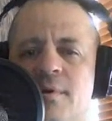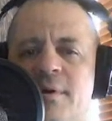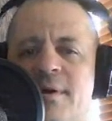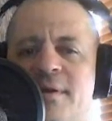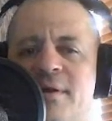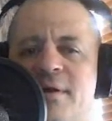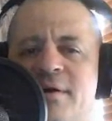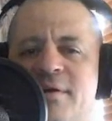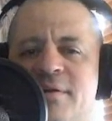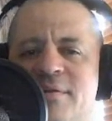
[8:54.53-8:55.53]
And,
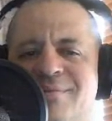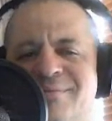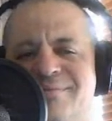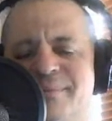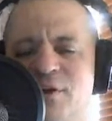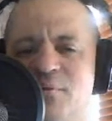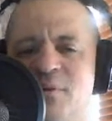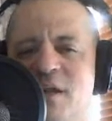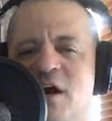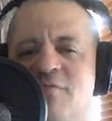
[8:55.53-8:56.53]
you know,
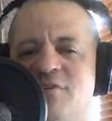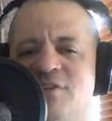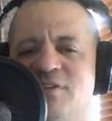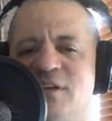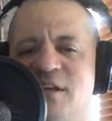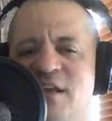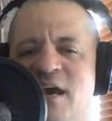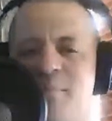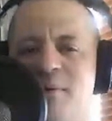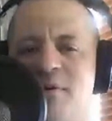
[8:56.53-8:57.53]
that obviously didn't
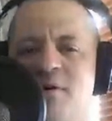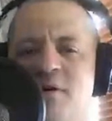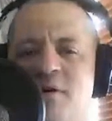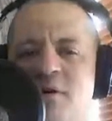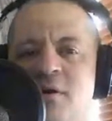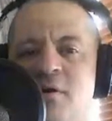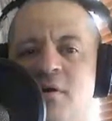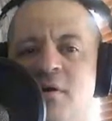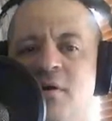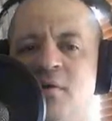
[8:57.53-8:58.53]
happen.
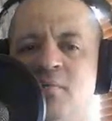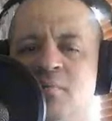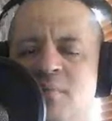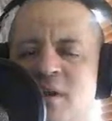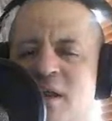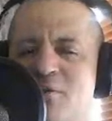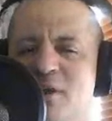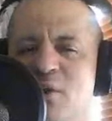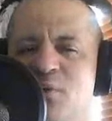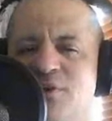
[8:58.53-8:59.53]
But I don't
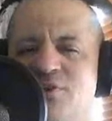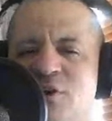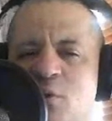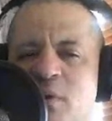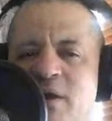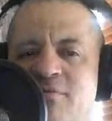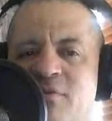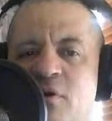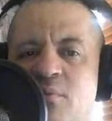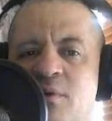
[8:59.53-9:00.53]
think it really took away
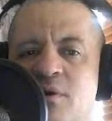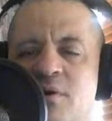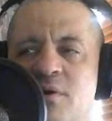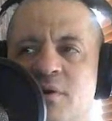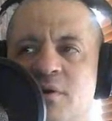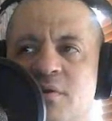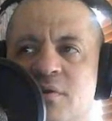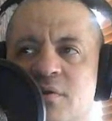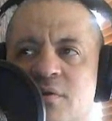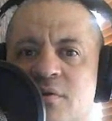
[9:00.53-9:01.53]
from
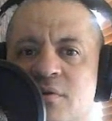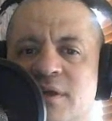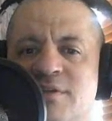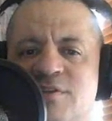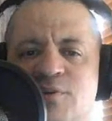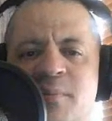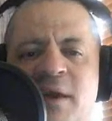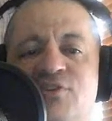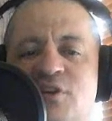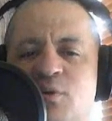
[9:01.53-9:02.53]
the
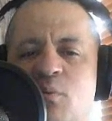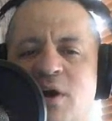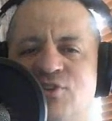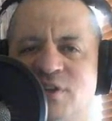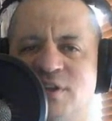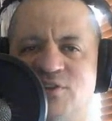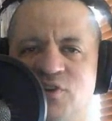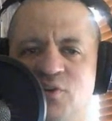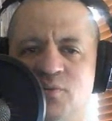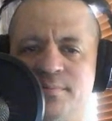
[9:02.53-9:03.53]
anticipation in watching these
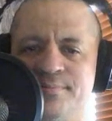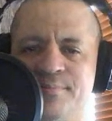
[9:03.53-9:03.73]
two